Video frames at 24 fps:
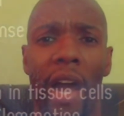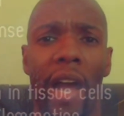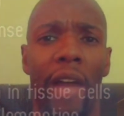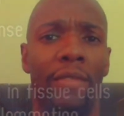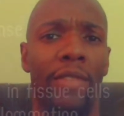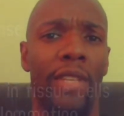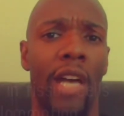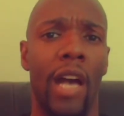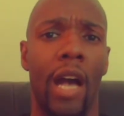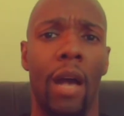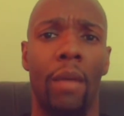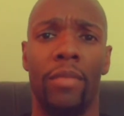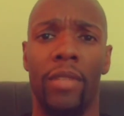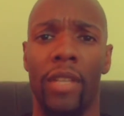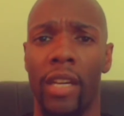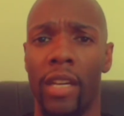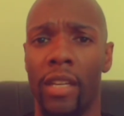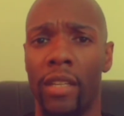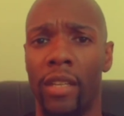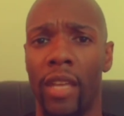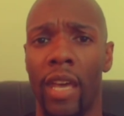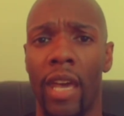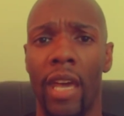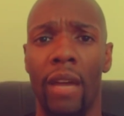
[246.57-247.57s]
five times
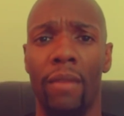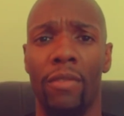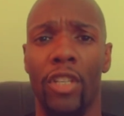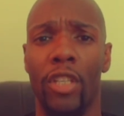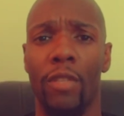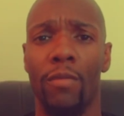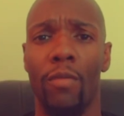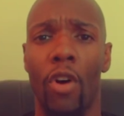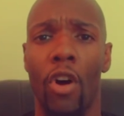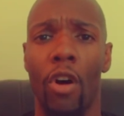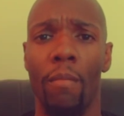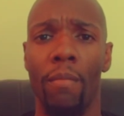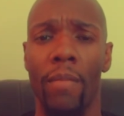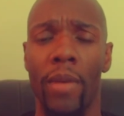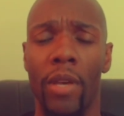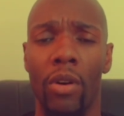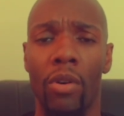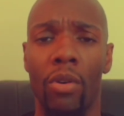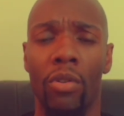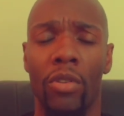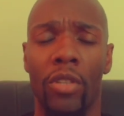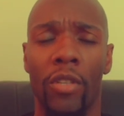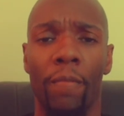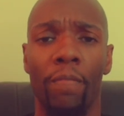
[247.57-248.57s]
a day of small
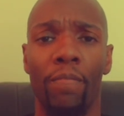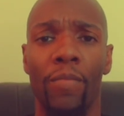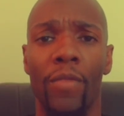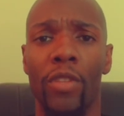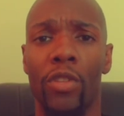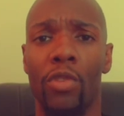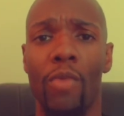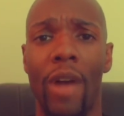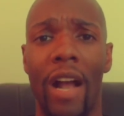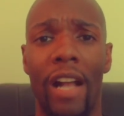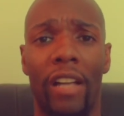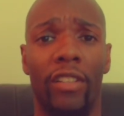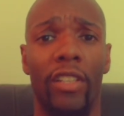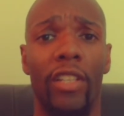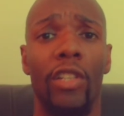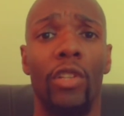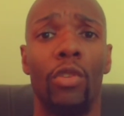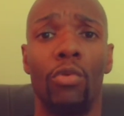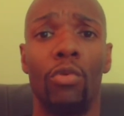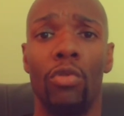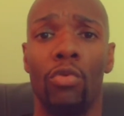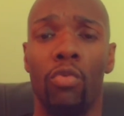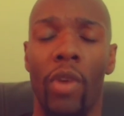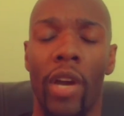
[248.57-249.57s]
meals to
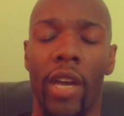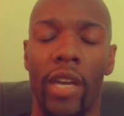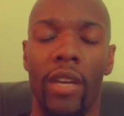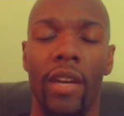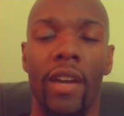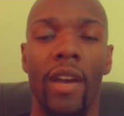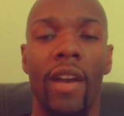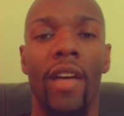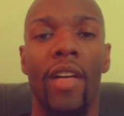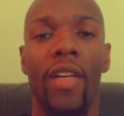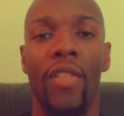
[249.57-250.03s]
actually lose weight.